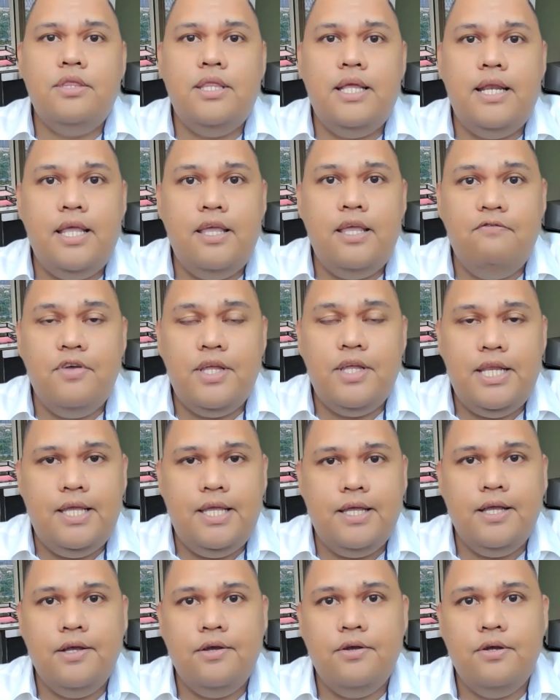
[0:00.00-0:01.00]

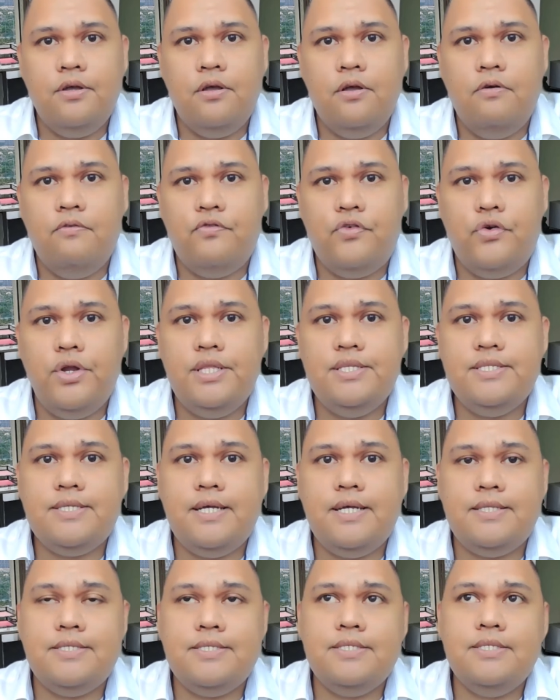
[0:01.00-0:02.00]
Delivery. For
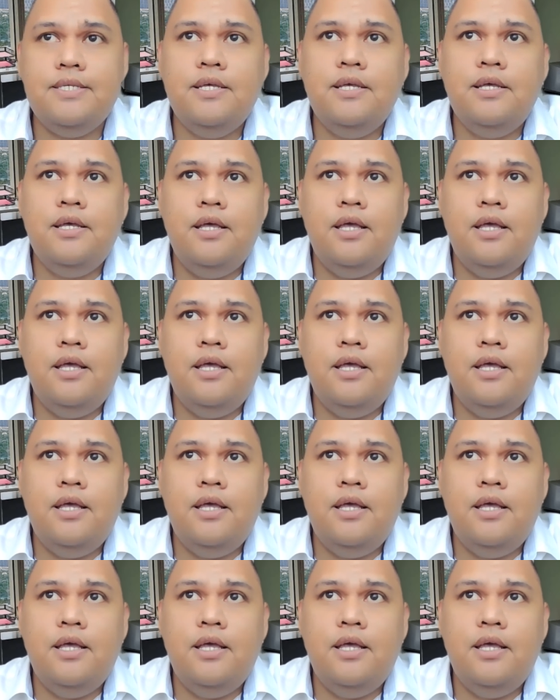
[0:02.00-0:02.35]
instance,